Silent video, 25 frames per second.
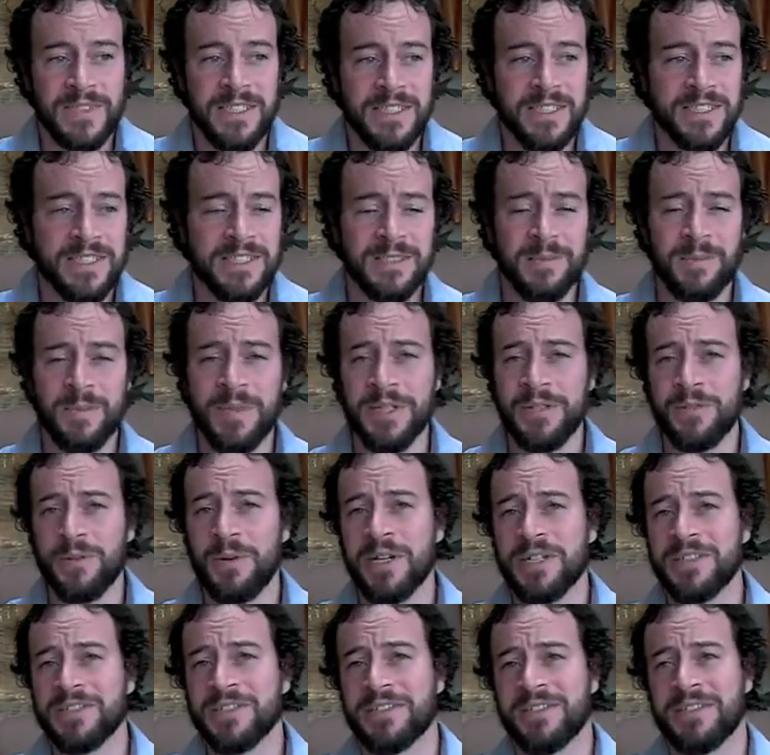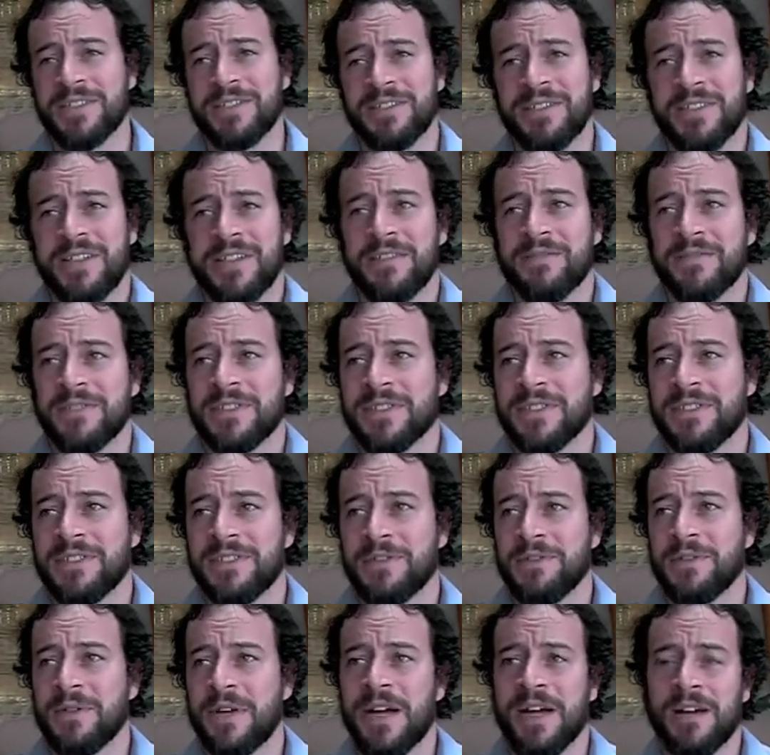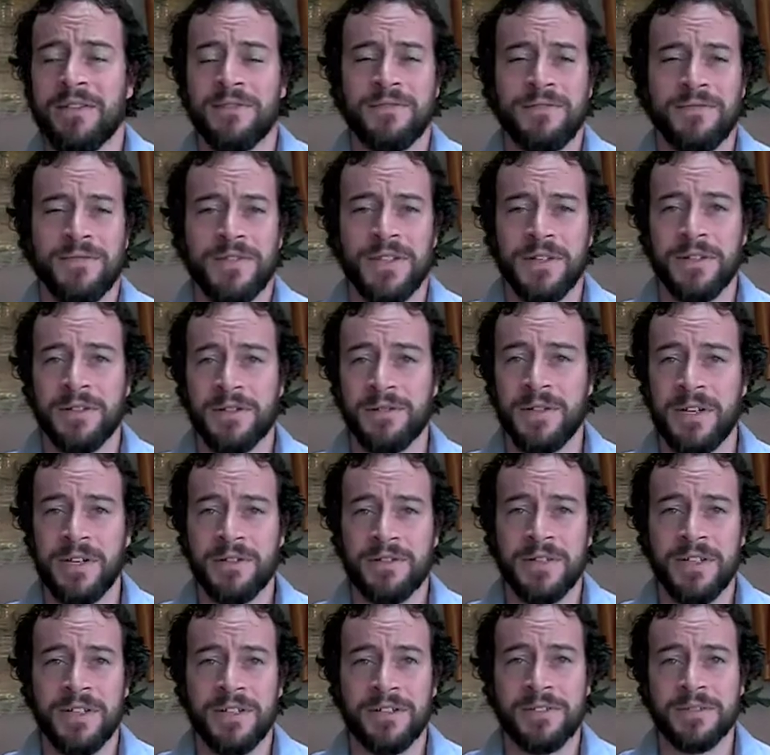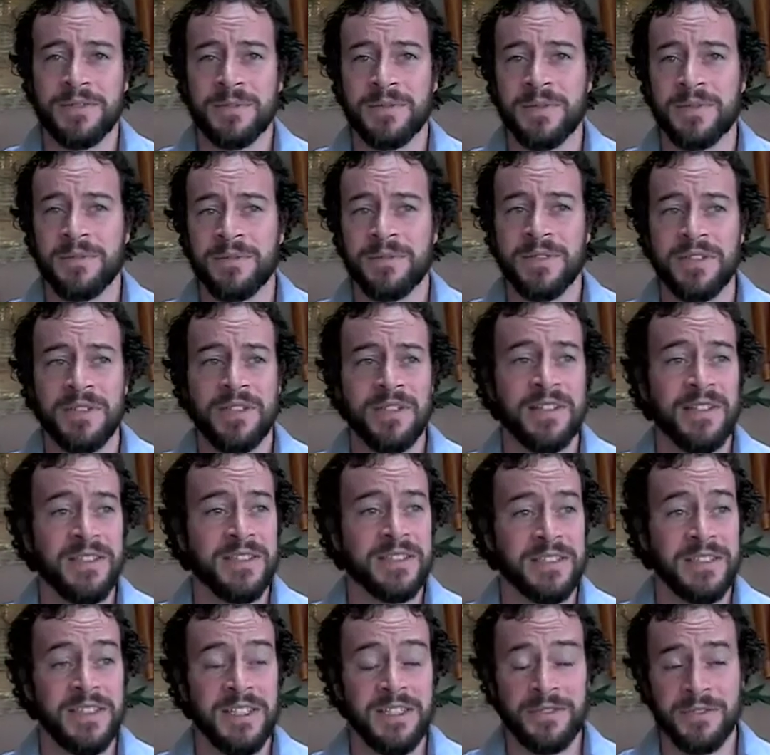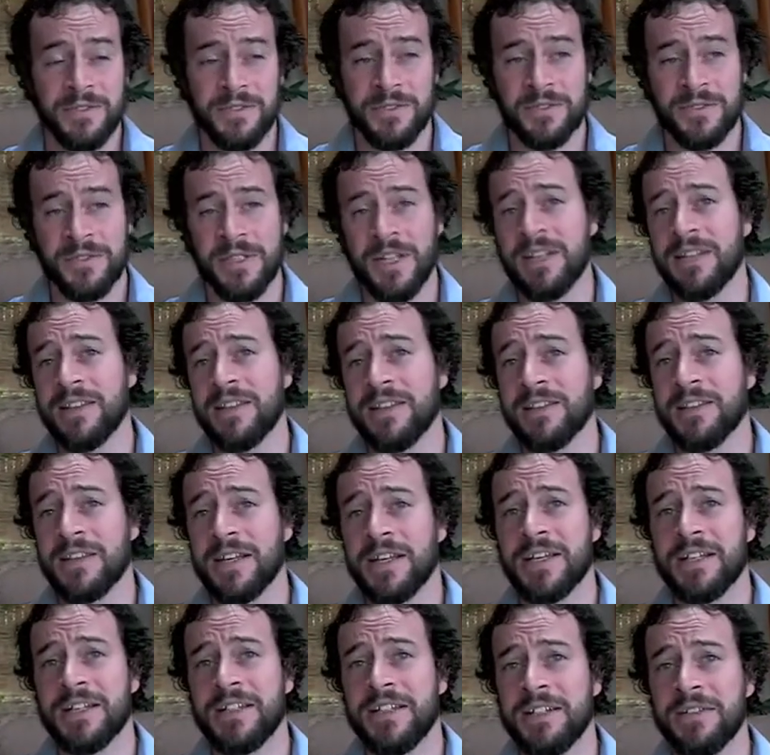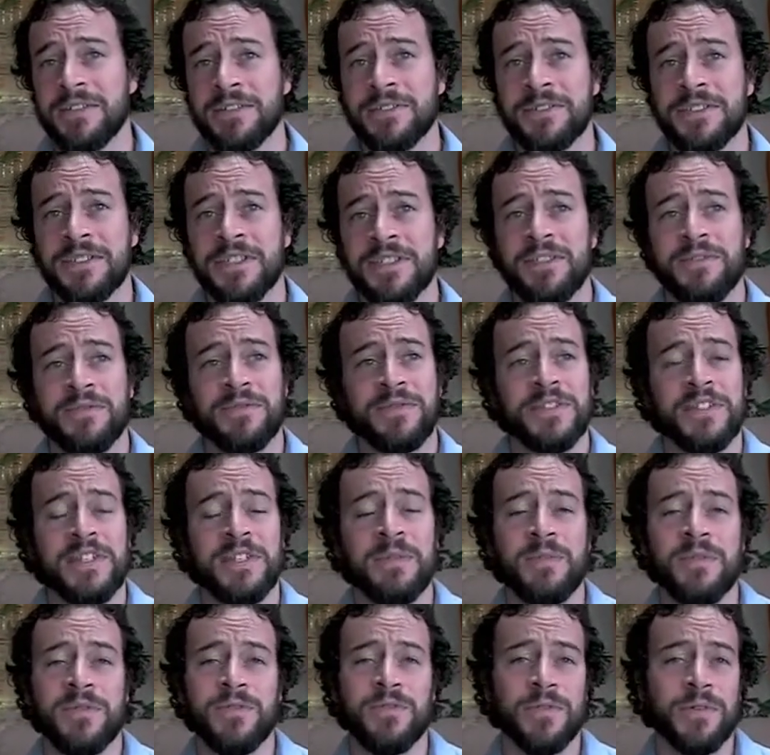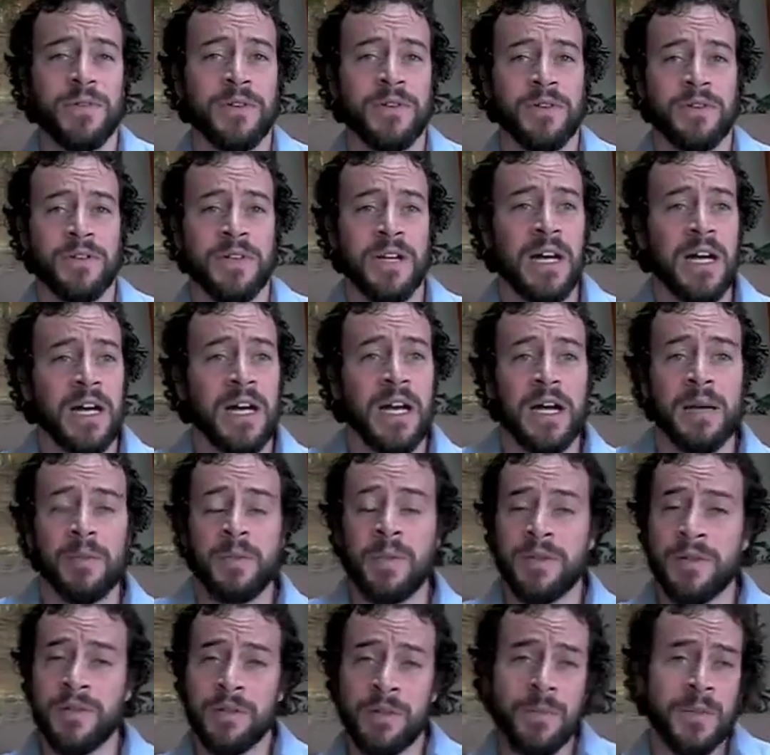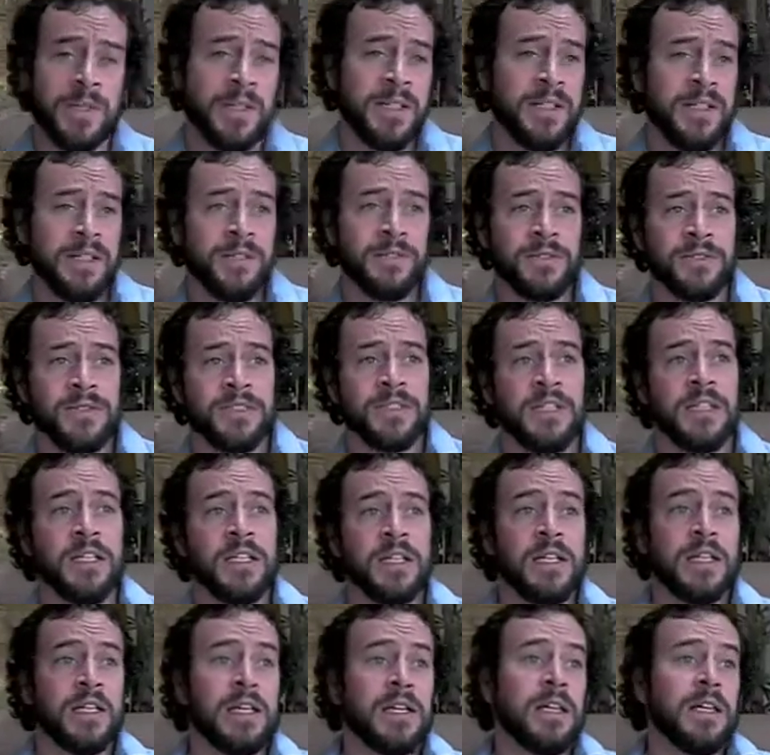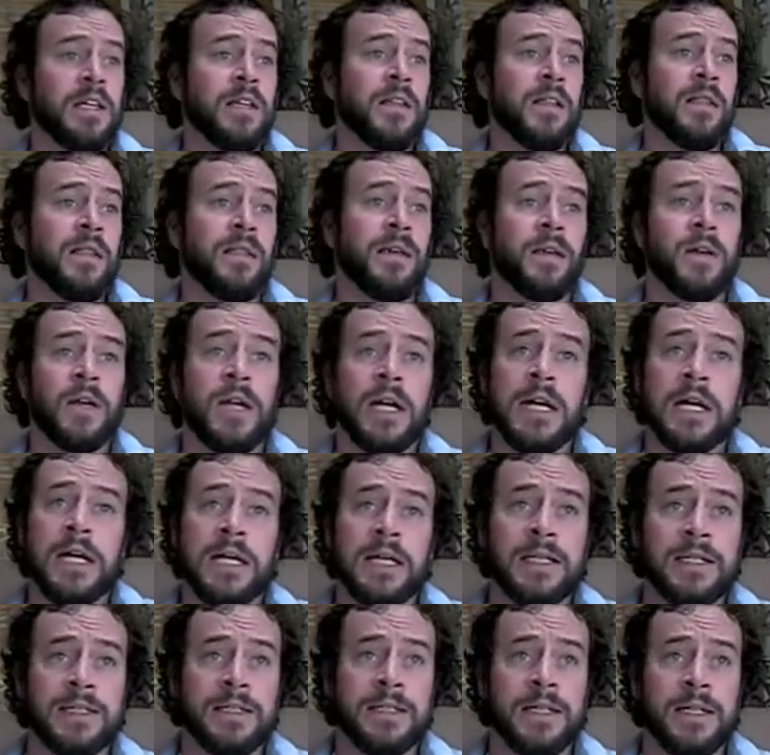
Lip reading: It is a big question, and a lot of us do have fear around needles, but really these needles are nothing like needles that you've seen before. They're not hypodermic needles. They're not,